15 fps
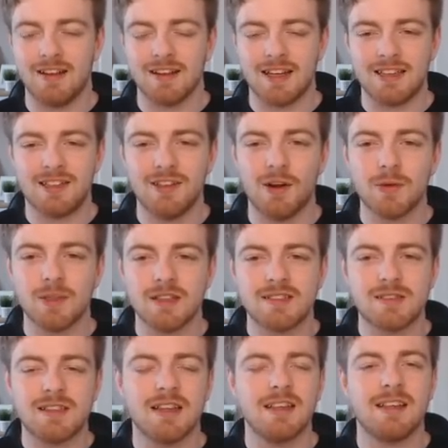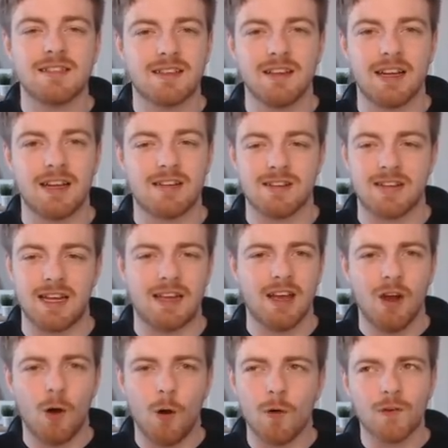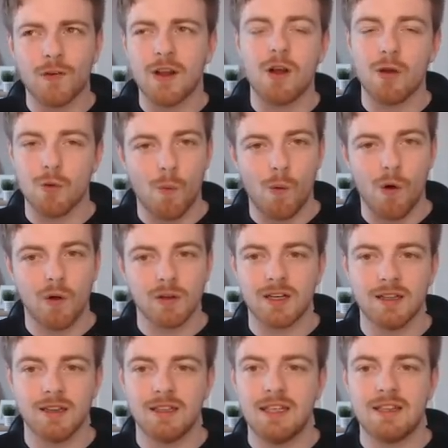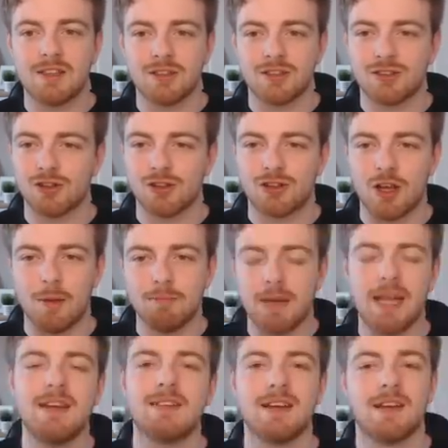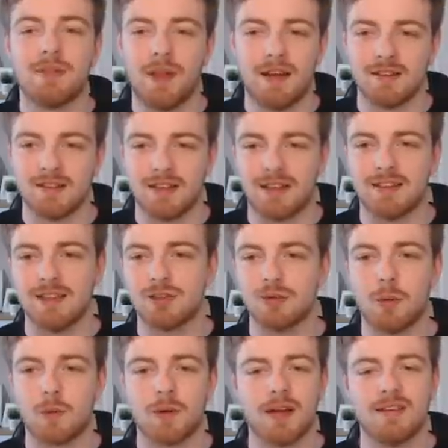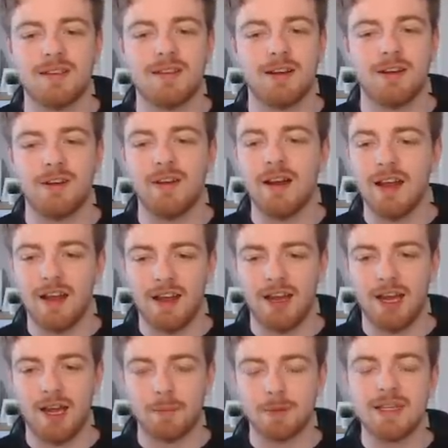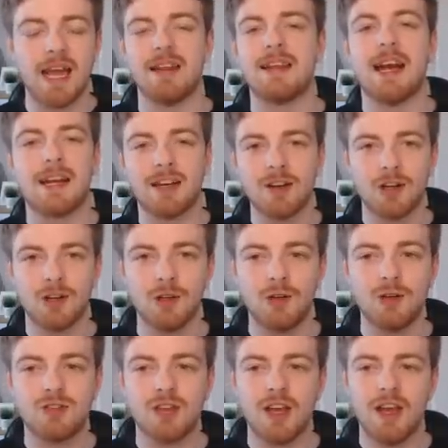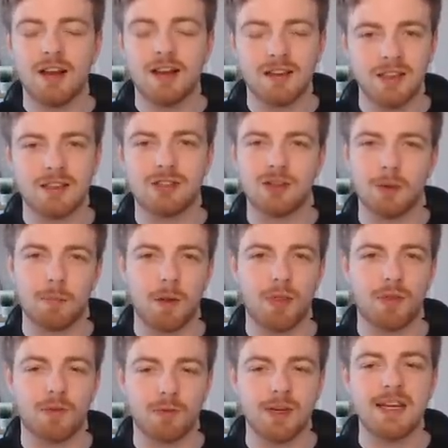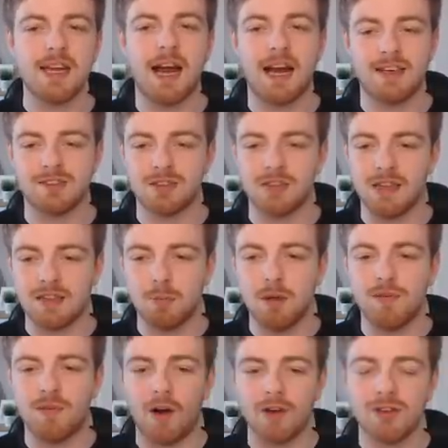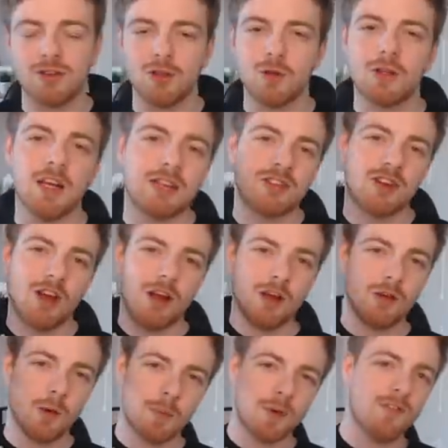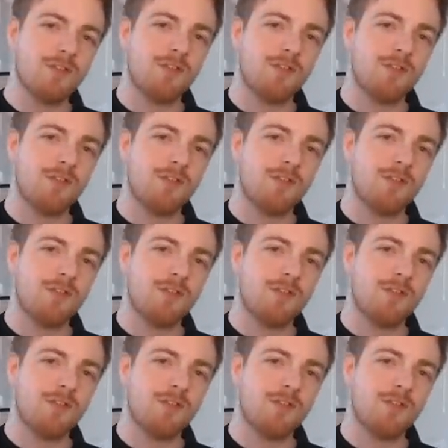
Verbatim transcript: Like, you know, the silliest glitch, like hovering on a wall, can lead to such amazing things like this one right here. But yeah, that concludes glitch number 3, guys. So let's move on to glitch number